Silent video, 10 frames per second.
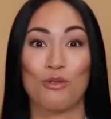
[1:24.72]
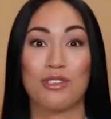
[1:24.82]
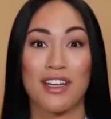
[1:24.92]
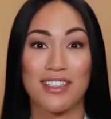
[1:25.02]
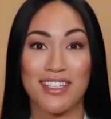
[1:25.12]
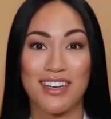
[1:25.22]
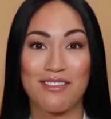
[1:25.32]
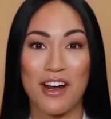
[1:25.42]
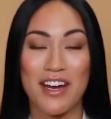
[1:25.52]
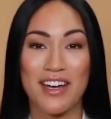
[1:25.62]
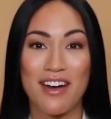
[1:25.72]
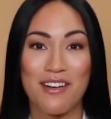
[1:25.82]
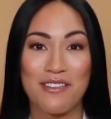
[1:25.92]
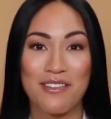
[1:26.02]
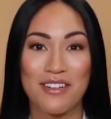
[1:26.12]
personal assistant.
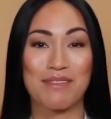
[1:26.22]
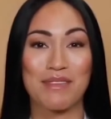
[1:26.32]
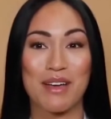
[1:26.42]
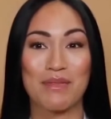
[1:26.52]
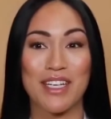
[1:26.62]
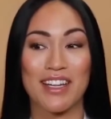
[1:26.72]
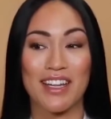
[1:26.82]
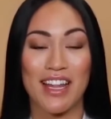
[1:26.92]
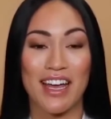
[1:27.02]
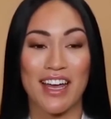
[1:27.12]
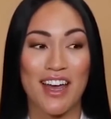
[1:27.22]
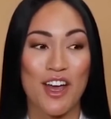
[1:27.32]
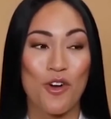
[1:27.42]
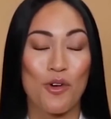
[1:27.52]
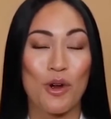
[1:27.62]
Shepard recalls having to go